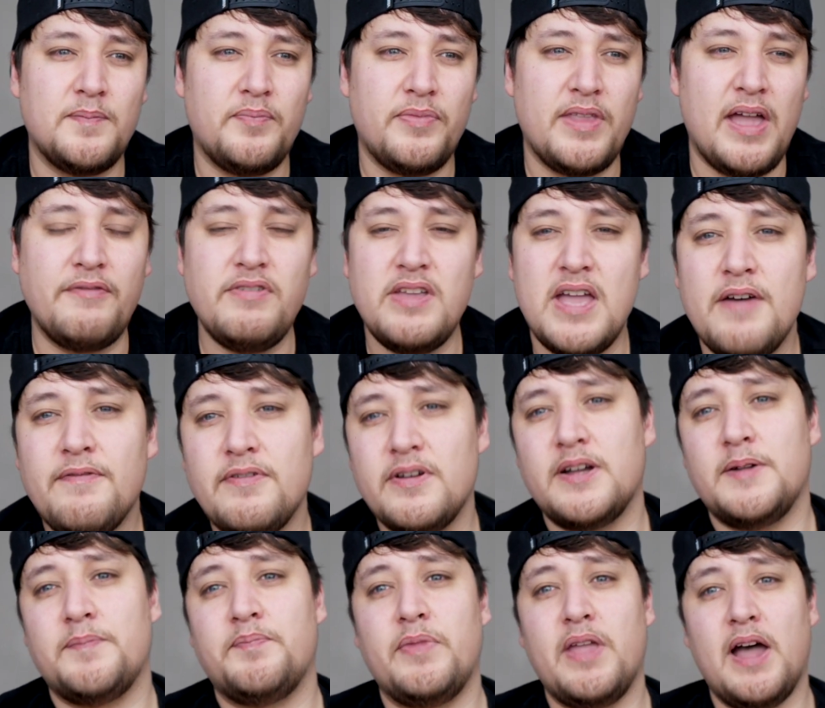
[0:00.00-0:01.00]
have you
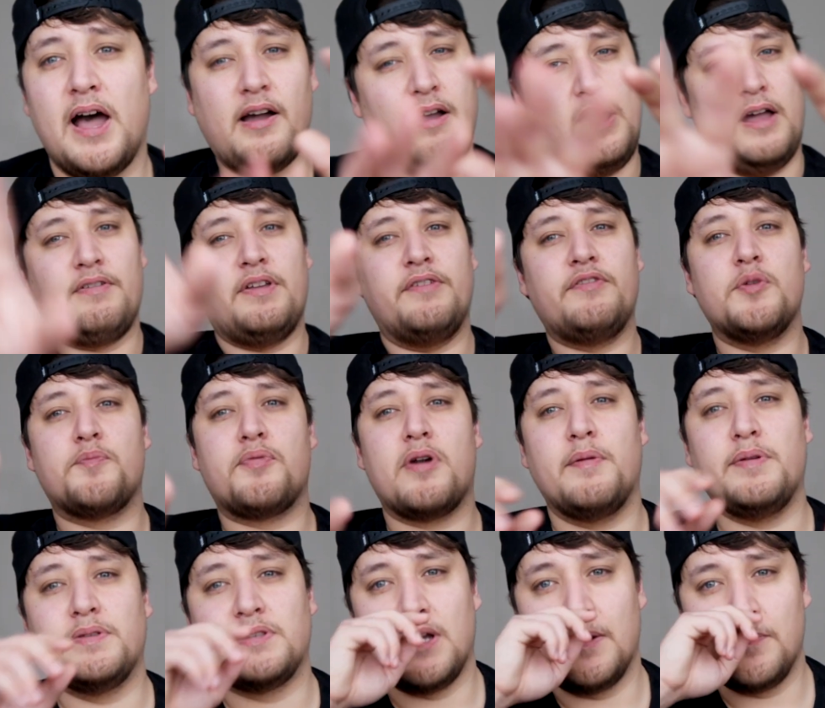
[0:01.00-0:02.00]
ever, I'll give you a
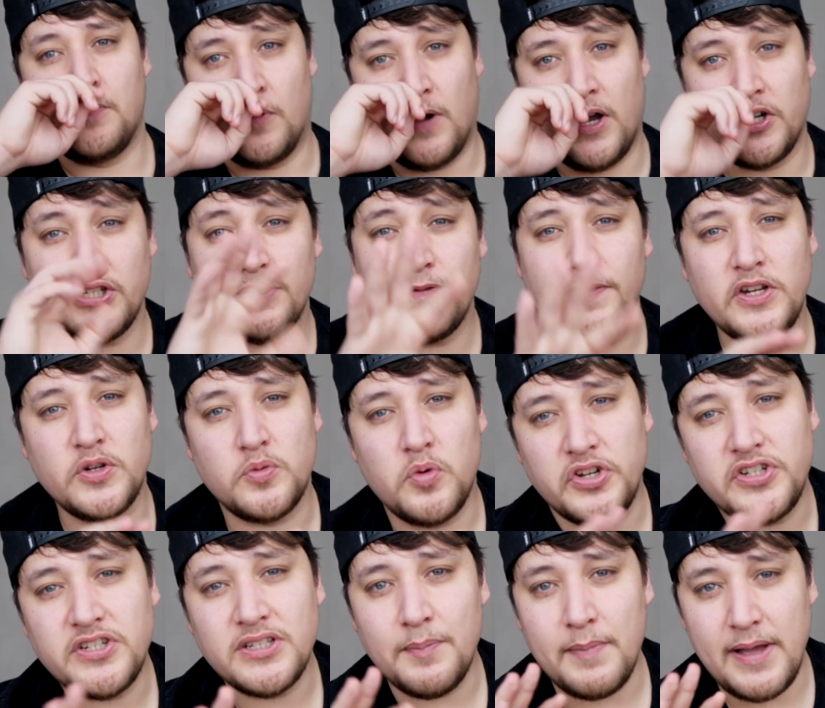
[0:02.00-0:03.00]
prime example. I just finished
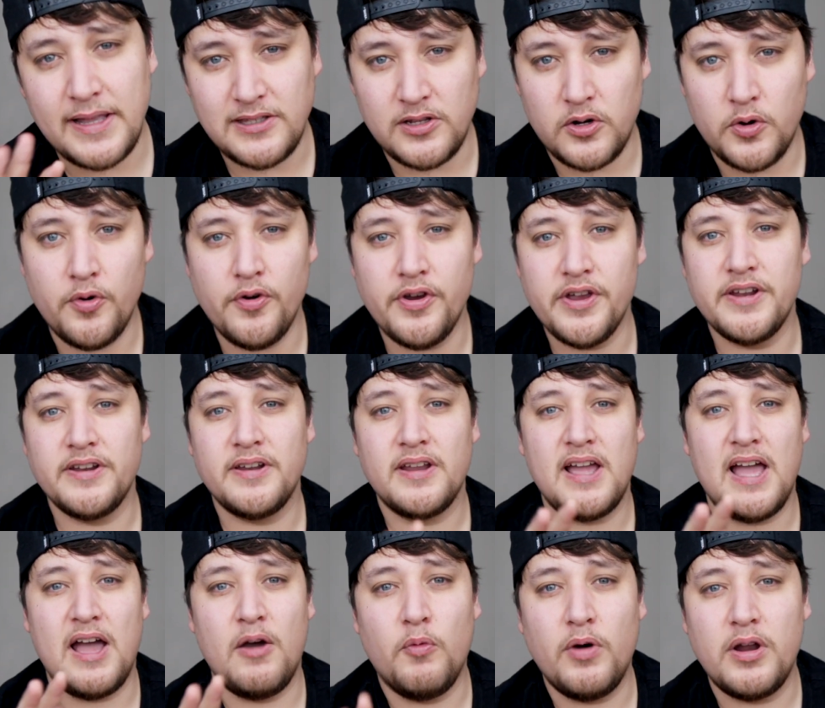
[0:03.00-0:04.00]
watching The Mandalorian,
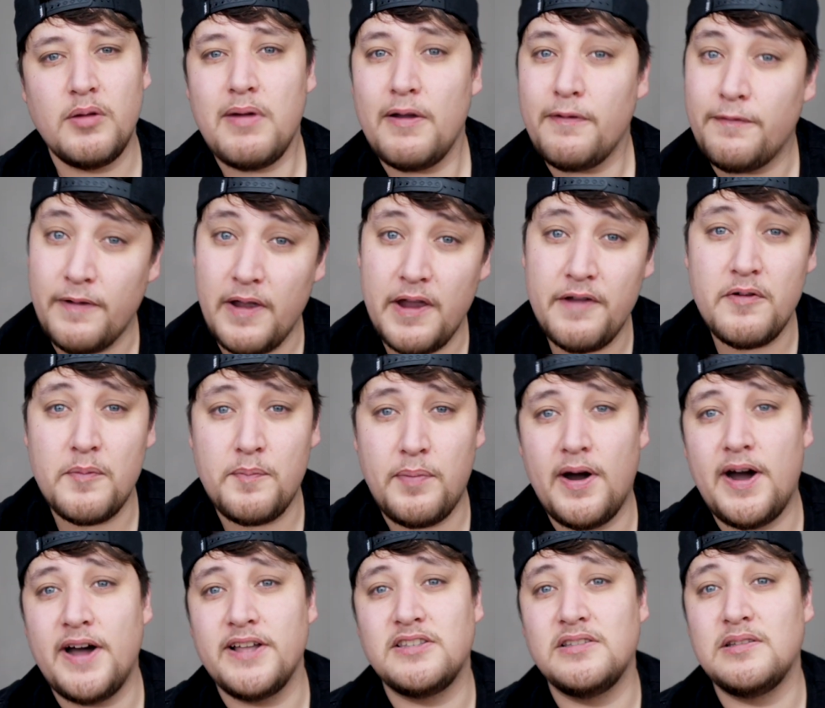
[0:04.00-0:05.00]
and one of my favorite
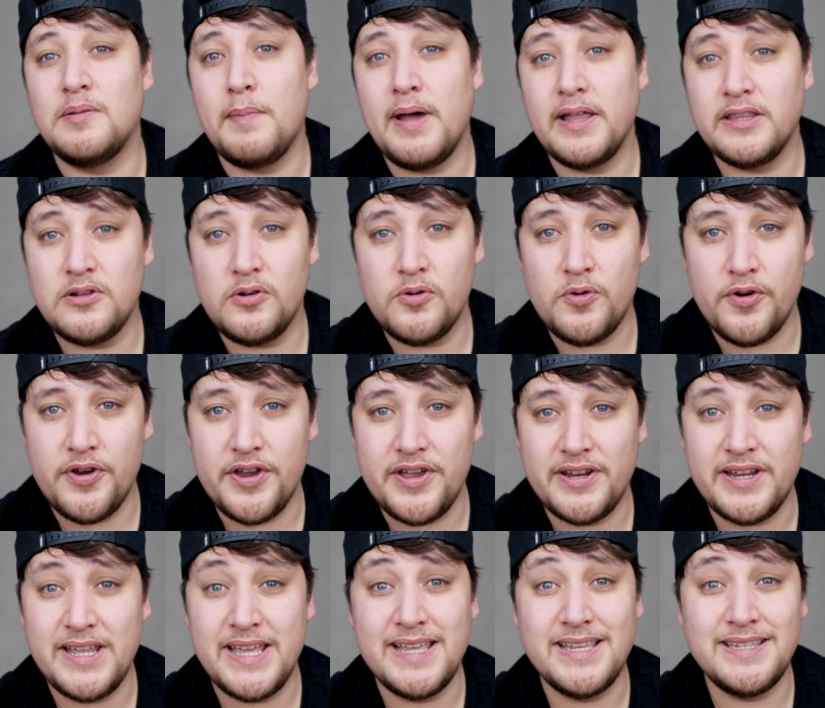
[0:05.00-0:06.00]
parts of The
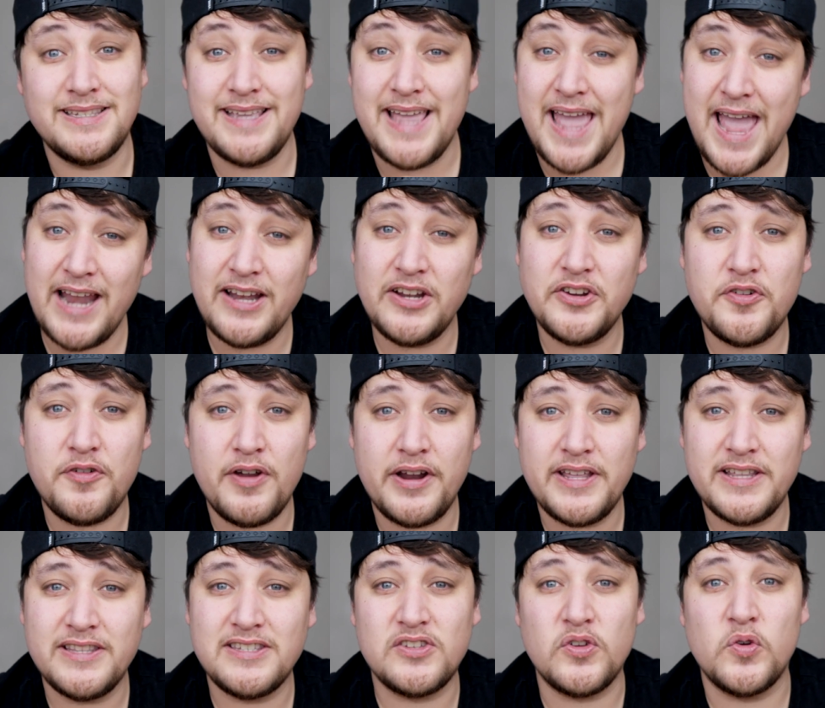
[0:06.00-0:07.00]
Mandalorian is the end
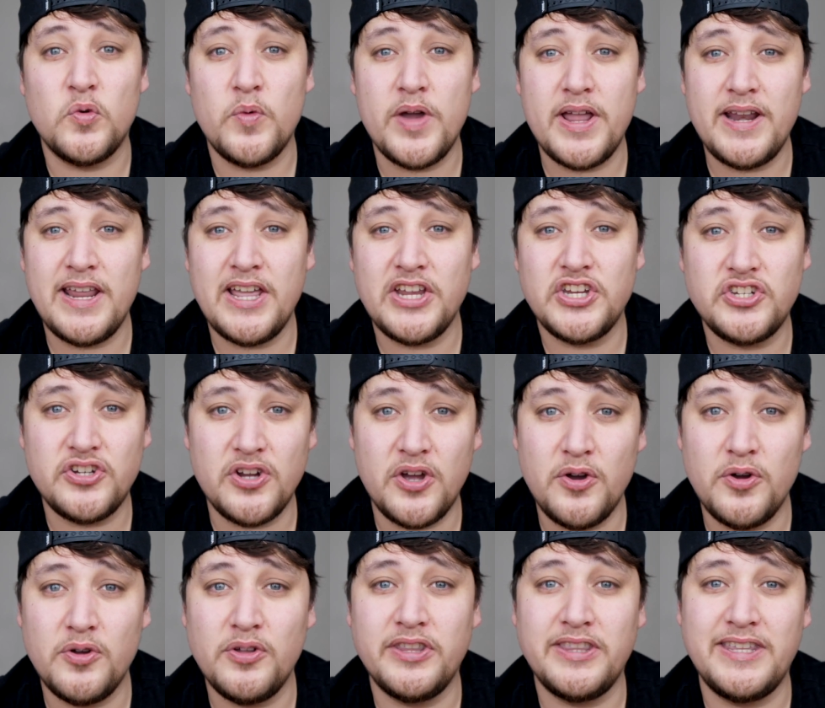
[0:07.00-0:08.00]
credits when they
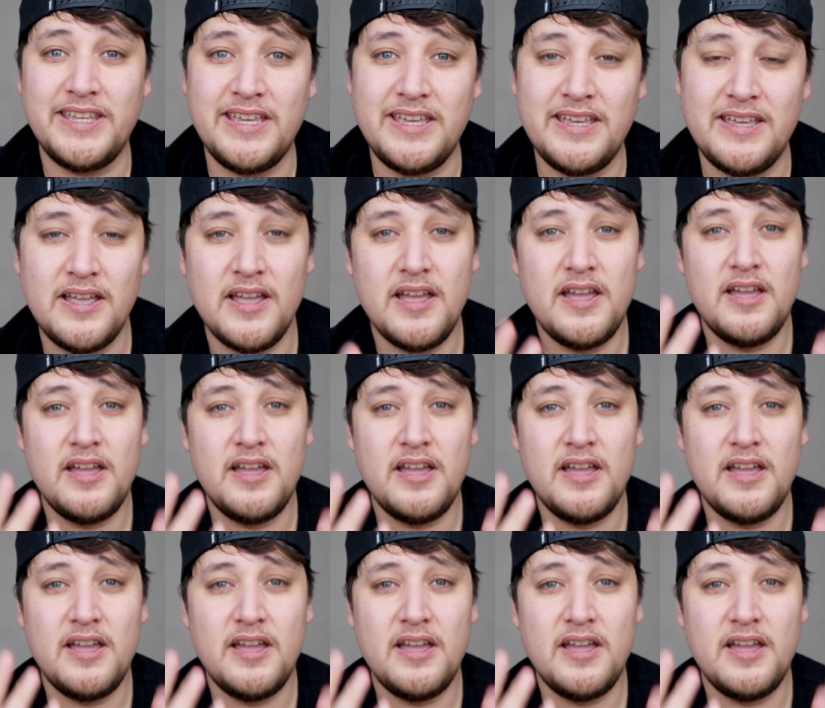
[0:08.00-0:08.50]
show the